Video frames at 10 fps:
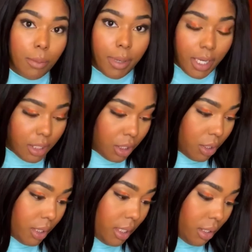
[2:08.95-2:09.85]

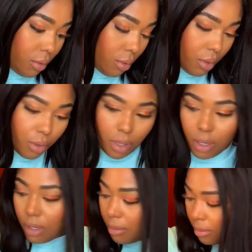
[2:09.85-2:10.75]
pastries,
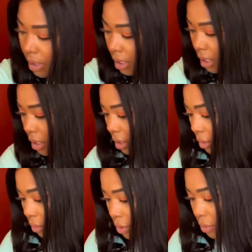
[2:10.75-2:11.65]

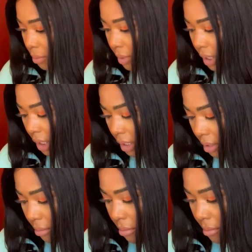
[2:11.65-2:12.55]
which would be,